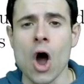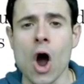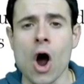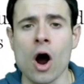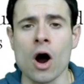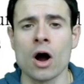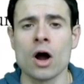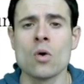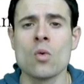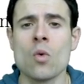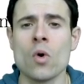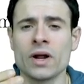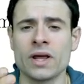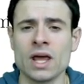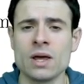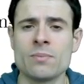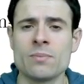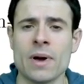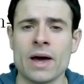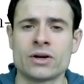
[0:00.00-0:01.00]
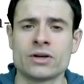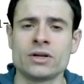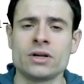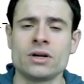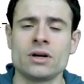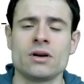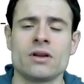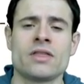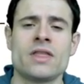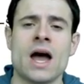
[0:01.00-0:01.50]
are working better
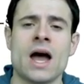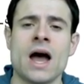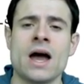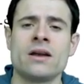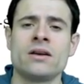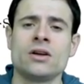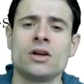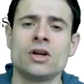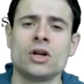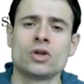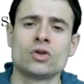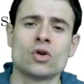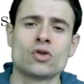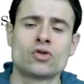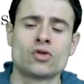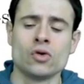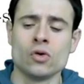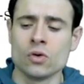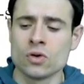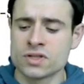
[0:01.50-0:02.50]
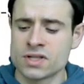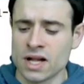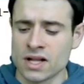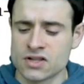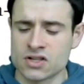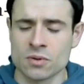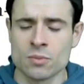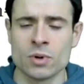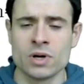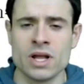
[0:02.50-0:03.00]
than the tools that
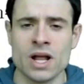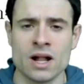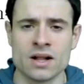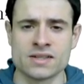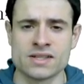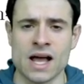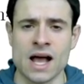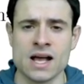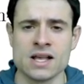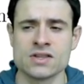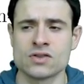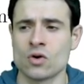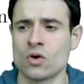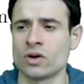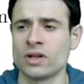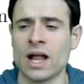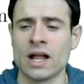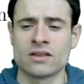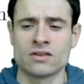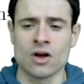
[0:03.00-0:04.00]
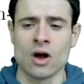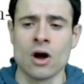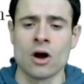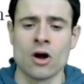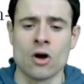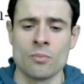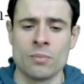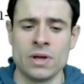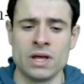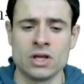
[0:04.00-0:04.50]
somebody else has or that
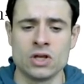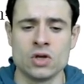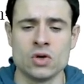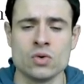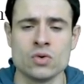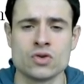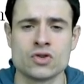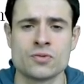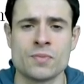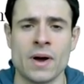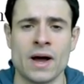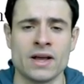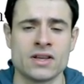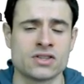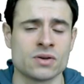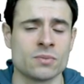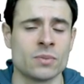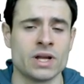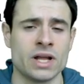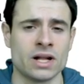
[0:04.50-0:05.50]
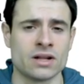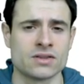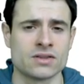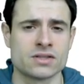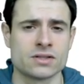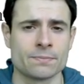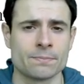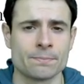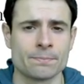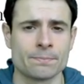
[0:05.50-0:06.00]
are being used by somebody else.